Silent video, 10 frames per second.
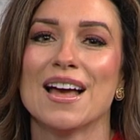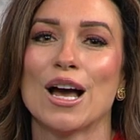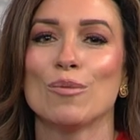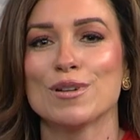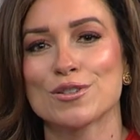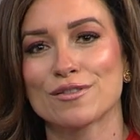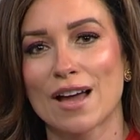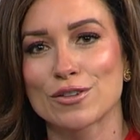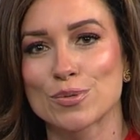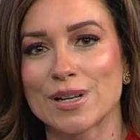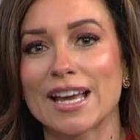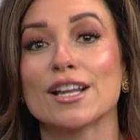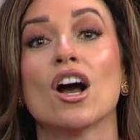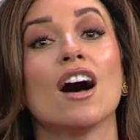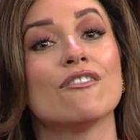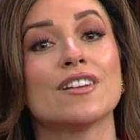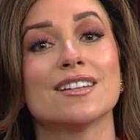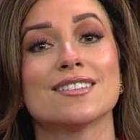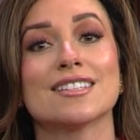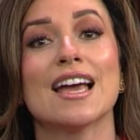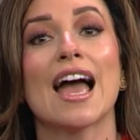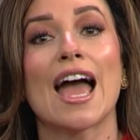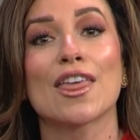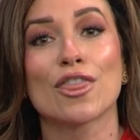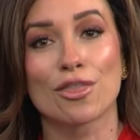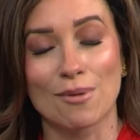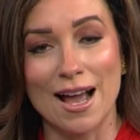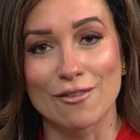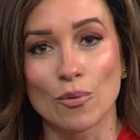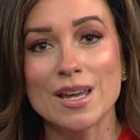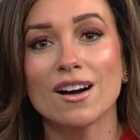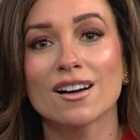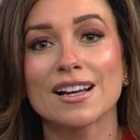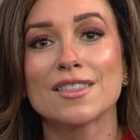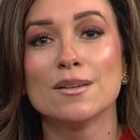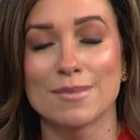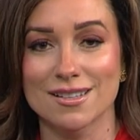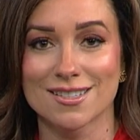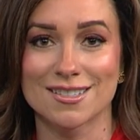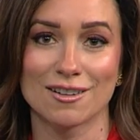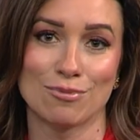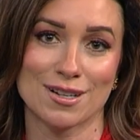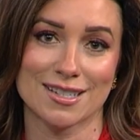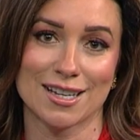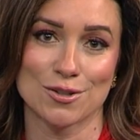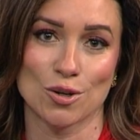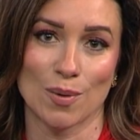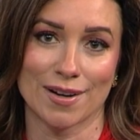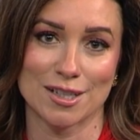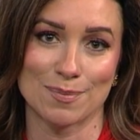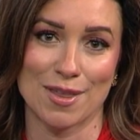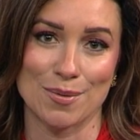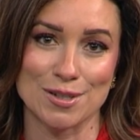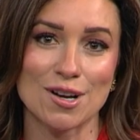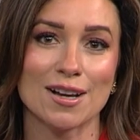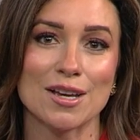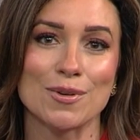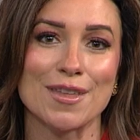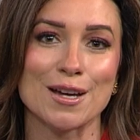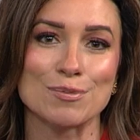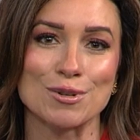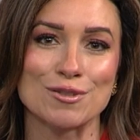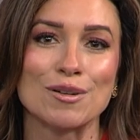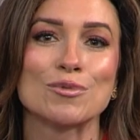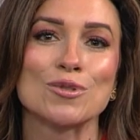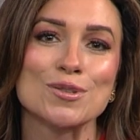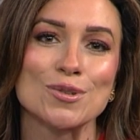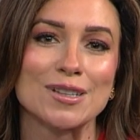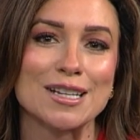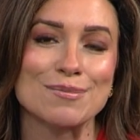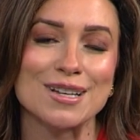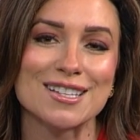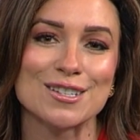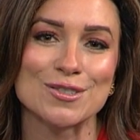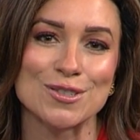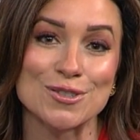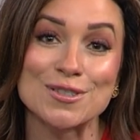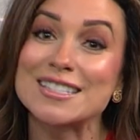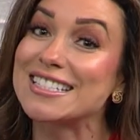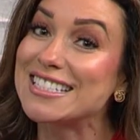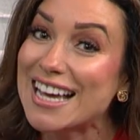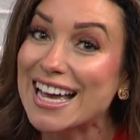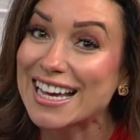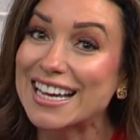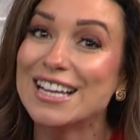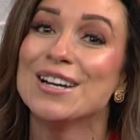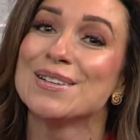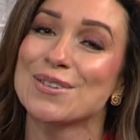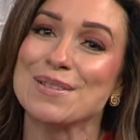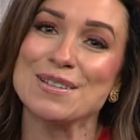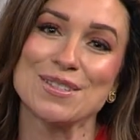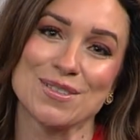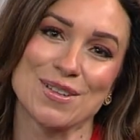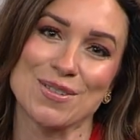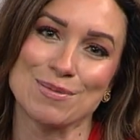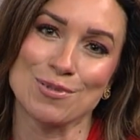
helping survivors regain confidence and thrive. We are in the midst of Breast Cancer Awareness Month, and we're talking with experts from Crystal Clinic plastic surgeons. Today, joining me in studio is